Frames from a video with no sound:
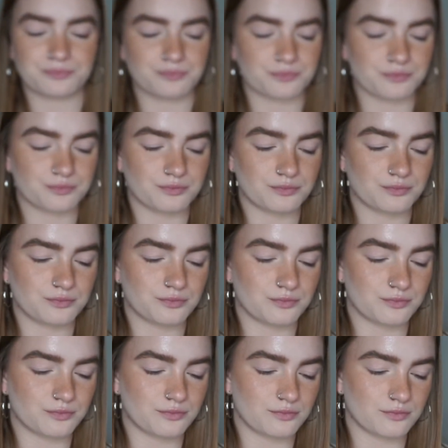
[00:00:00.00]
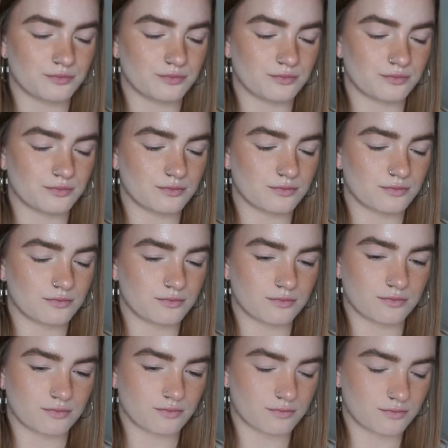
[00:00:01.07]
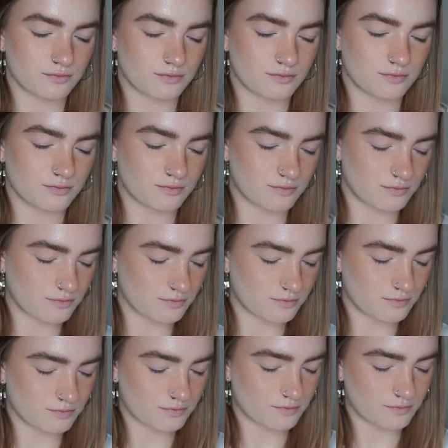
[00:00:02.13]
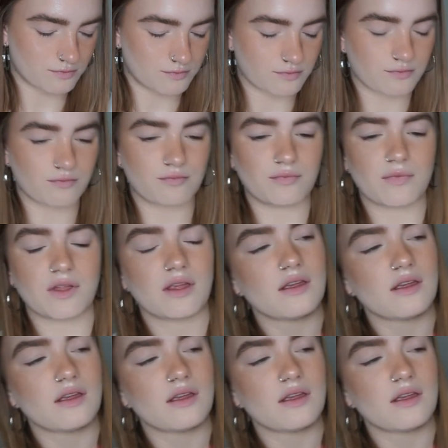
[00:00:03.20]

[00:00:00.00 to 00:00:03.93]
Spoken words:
(no one is talking)